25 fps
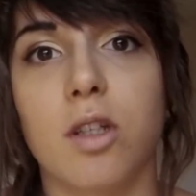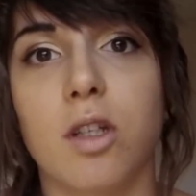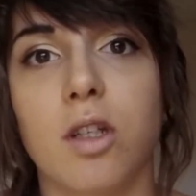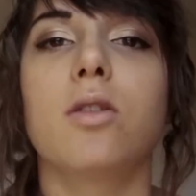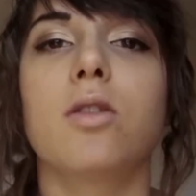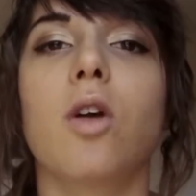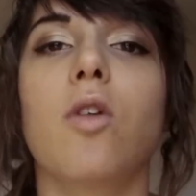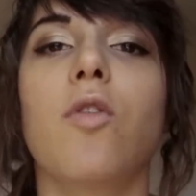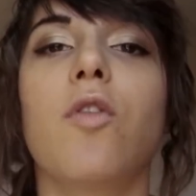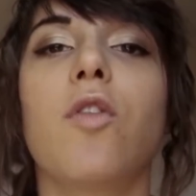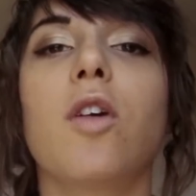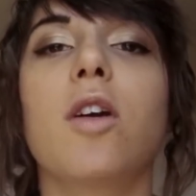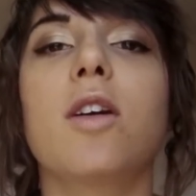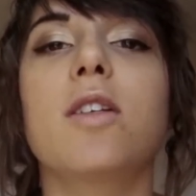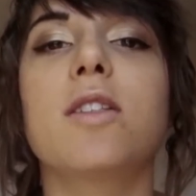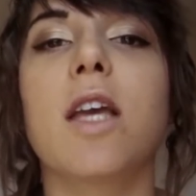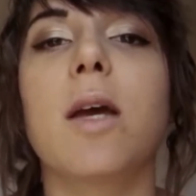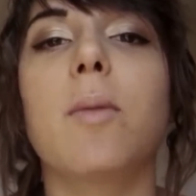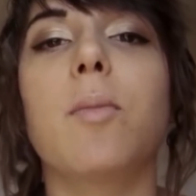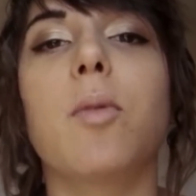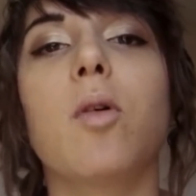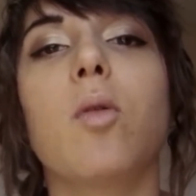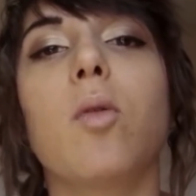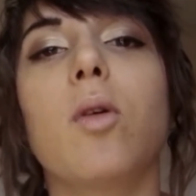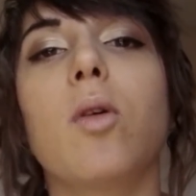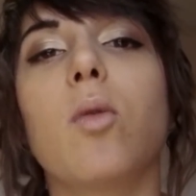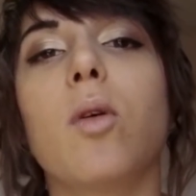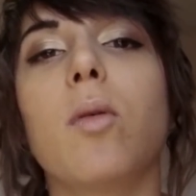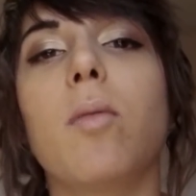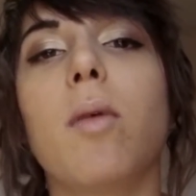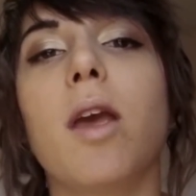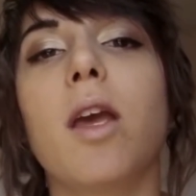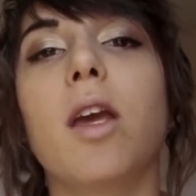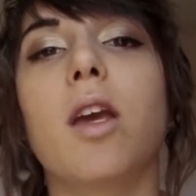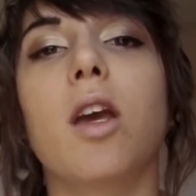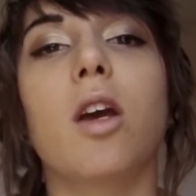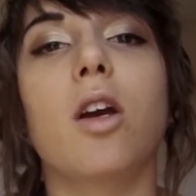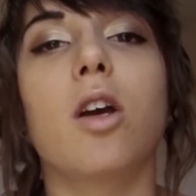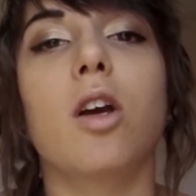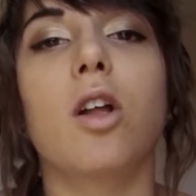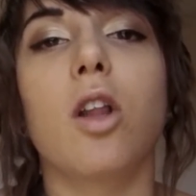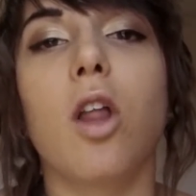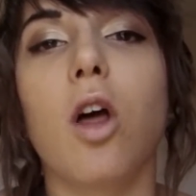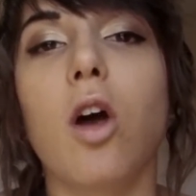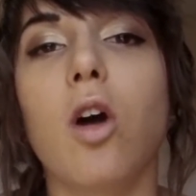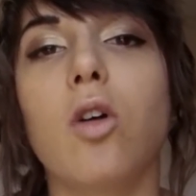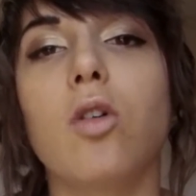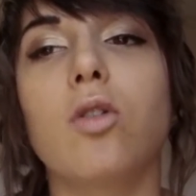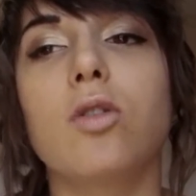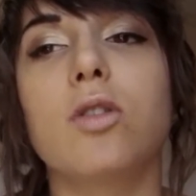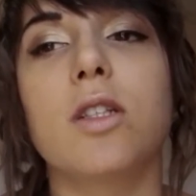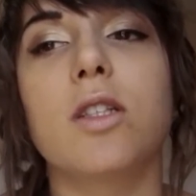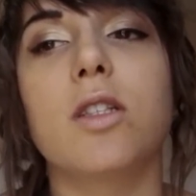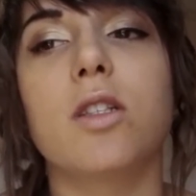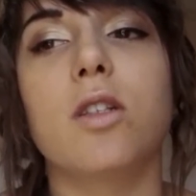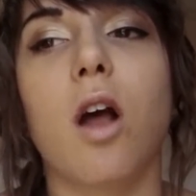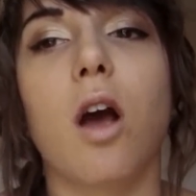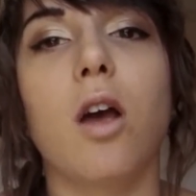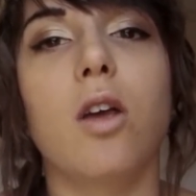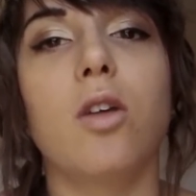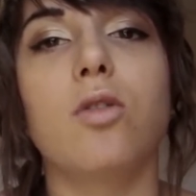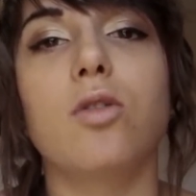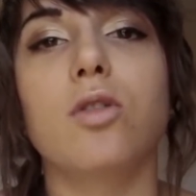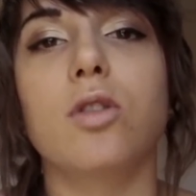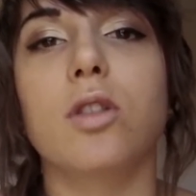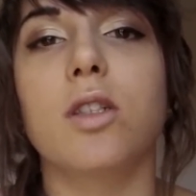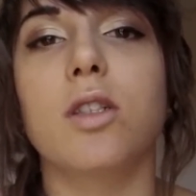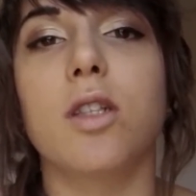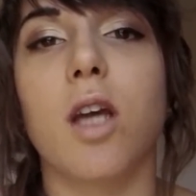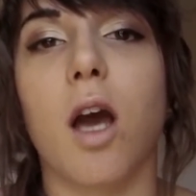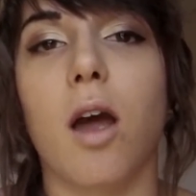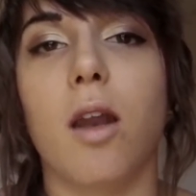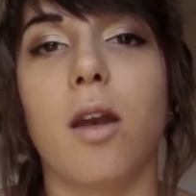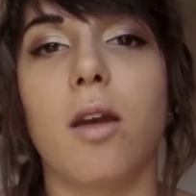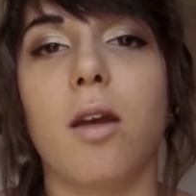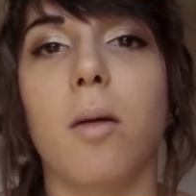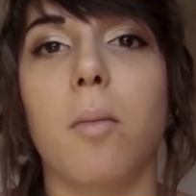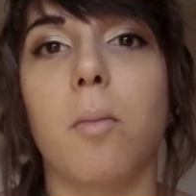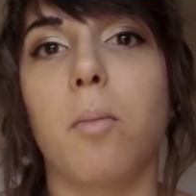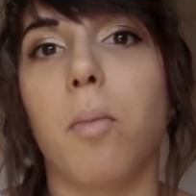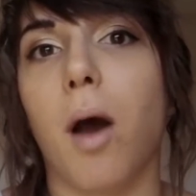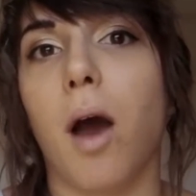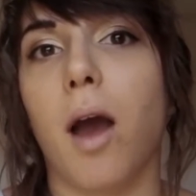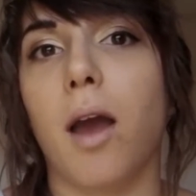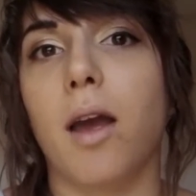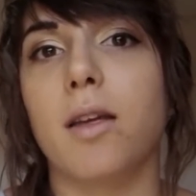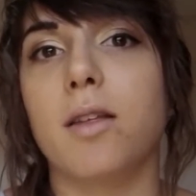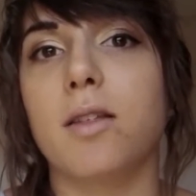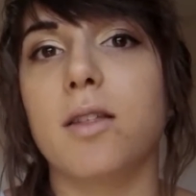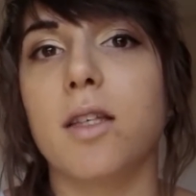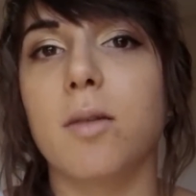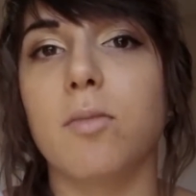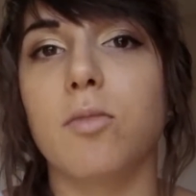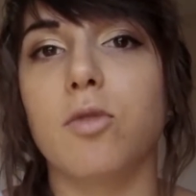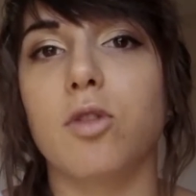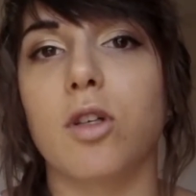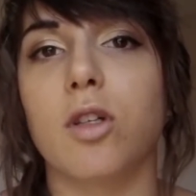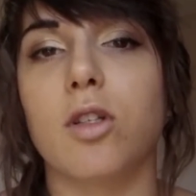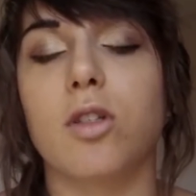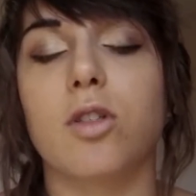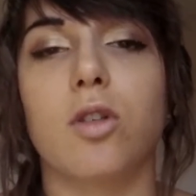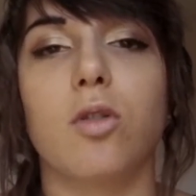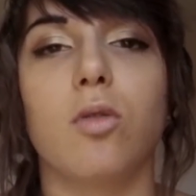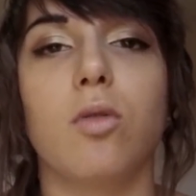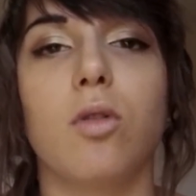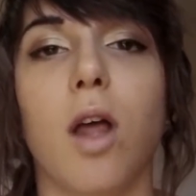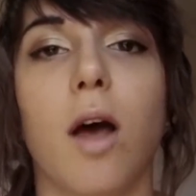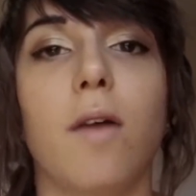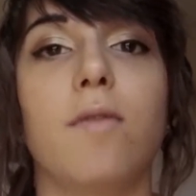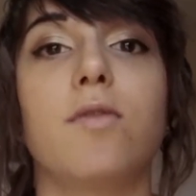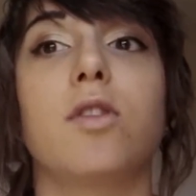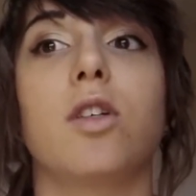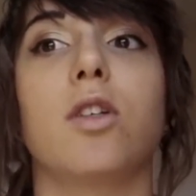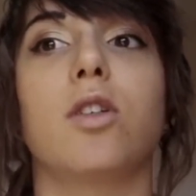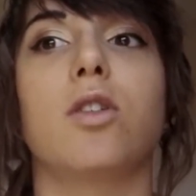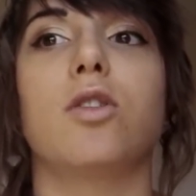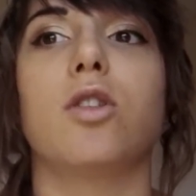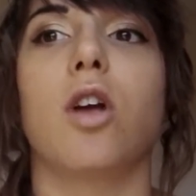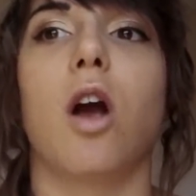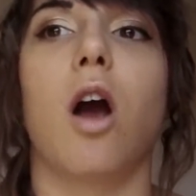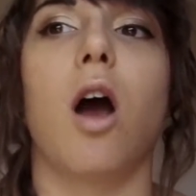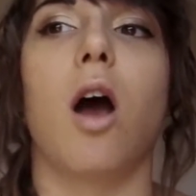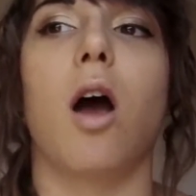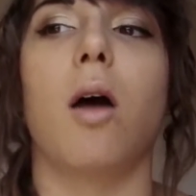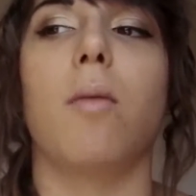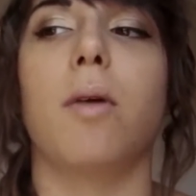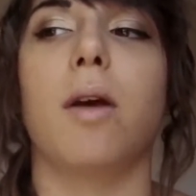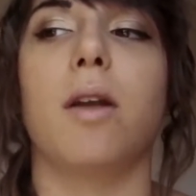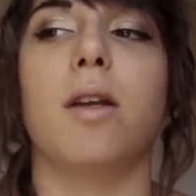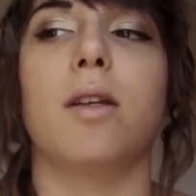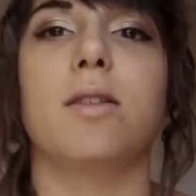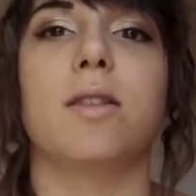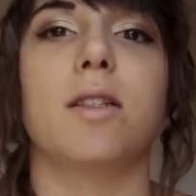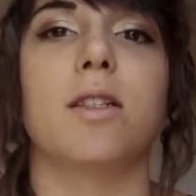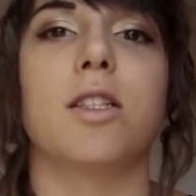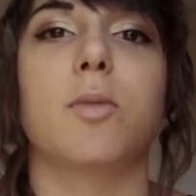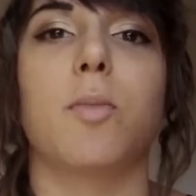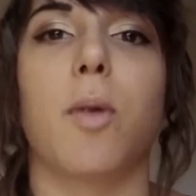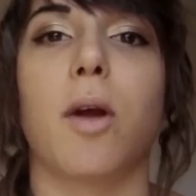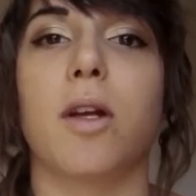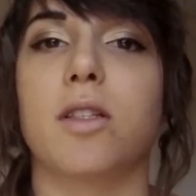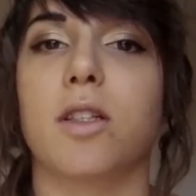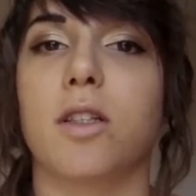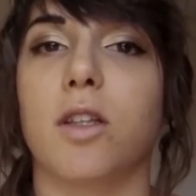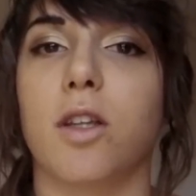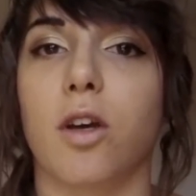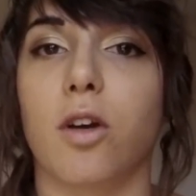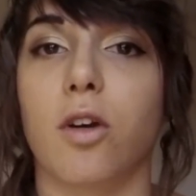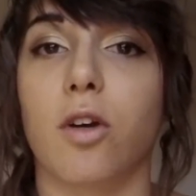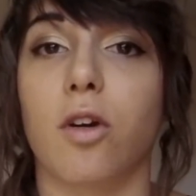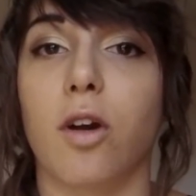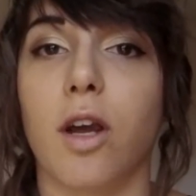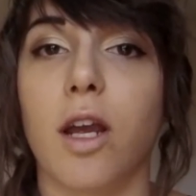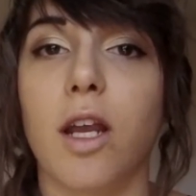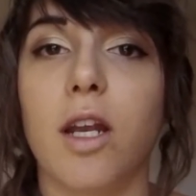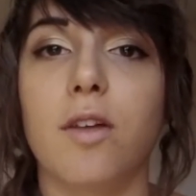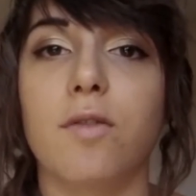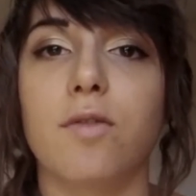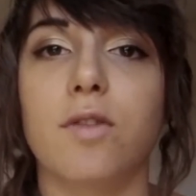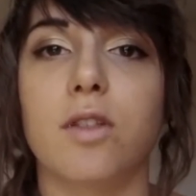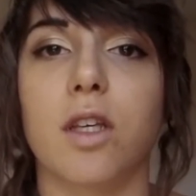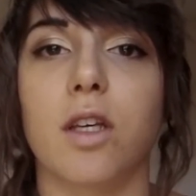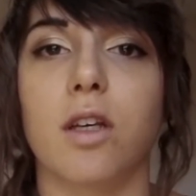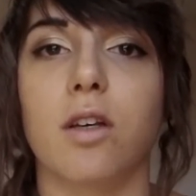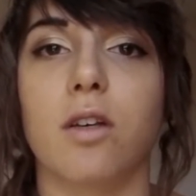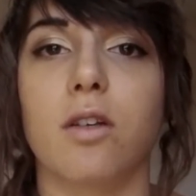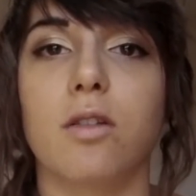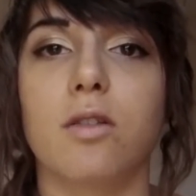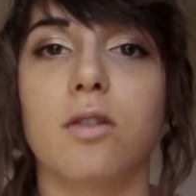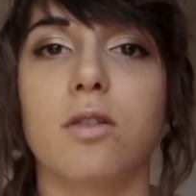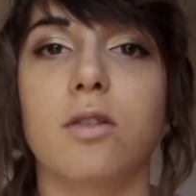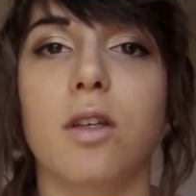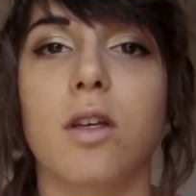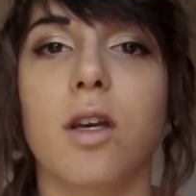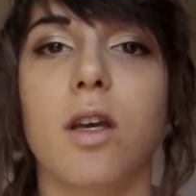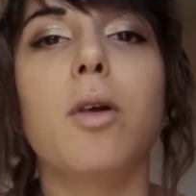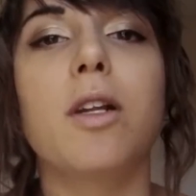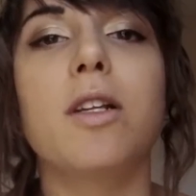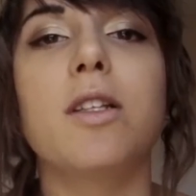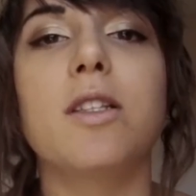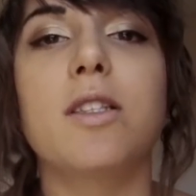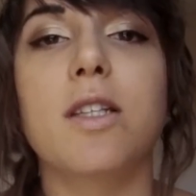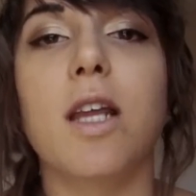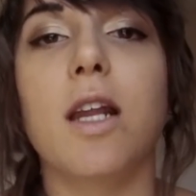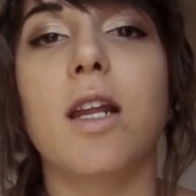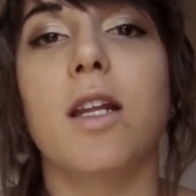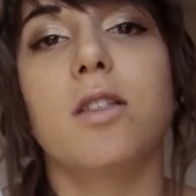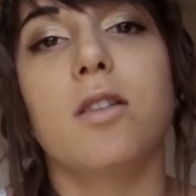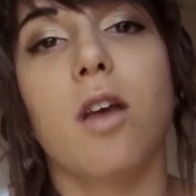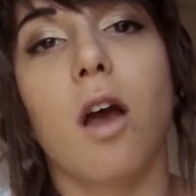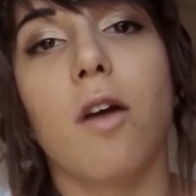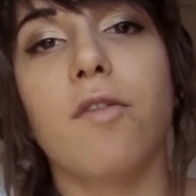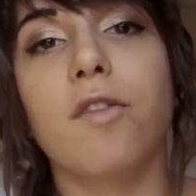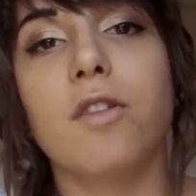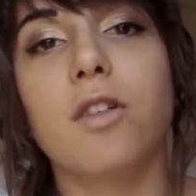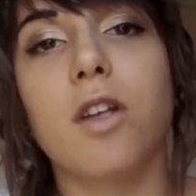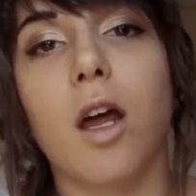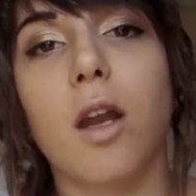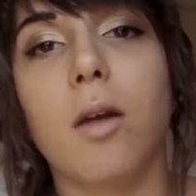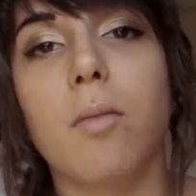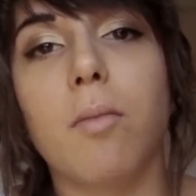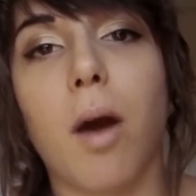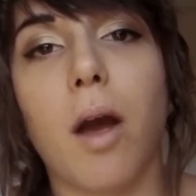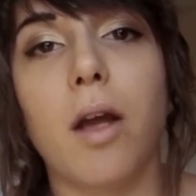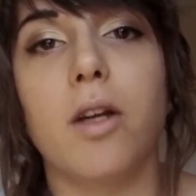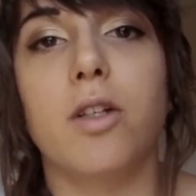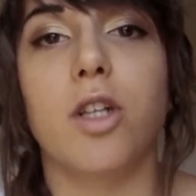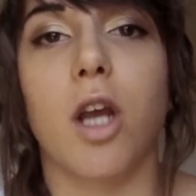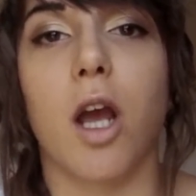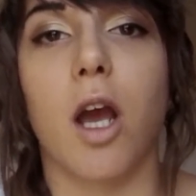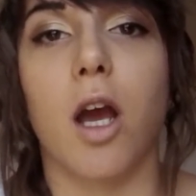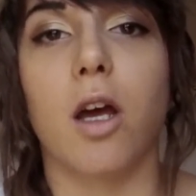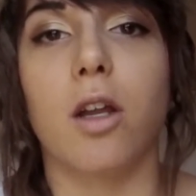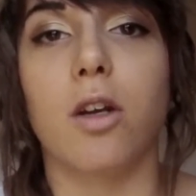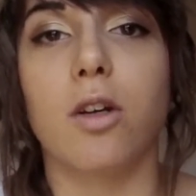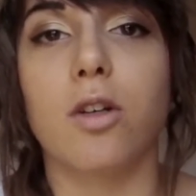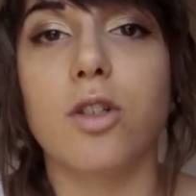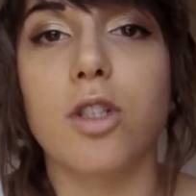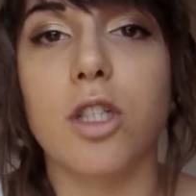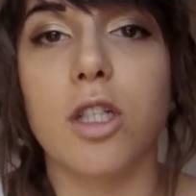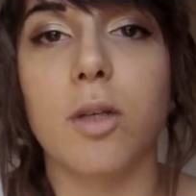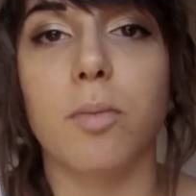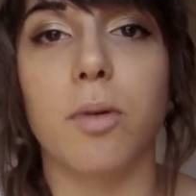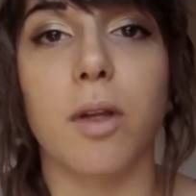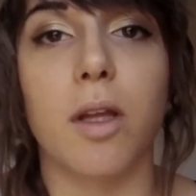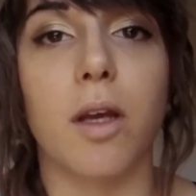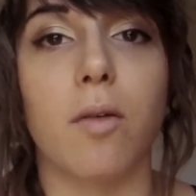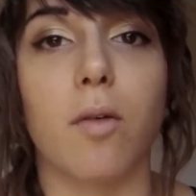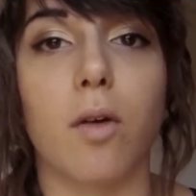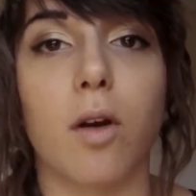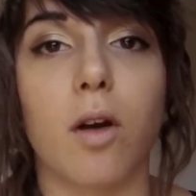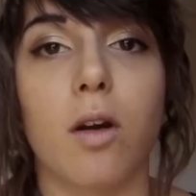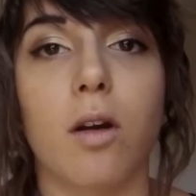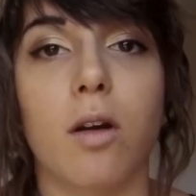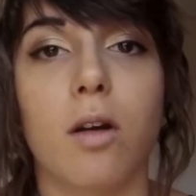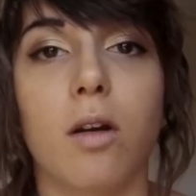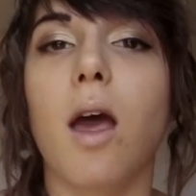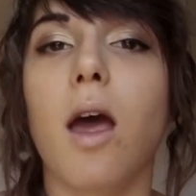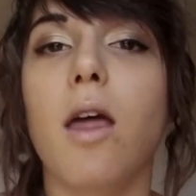So for example, when we make clothes, it's not usually done by a seamstress who loves their job and is expressing their creative skills, but instead it's often done by child or cheap labor.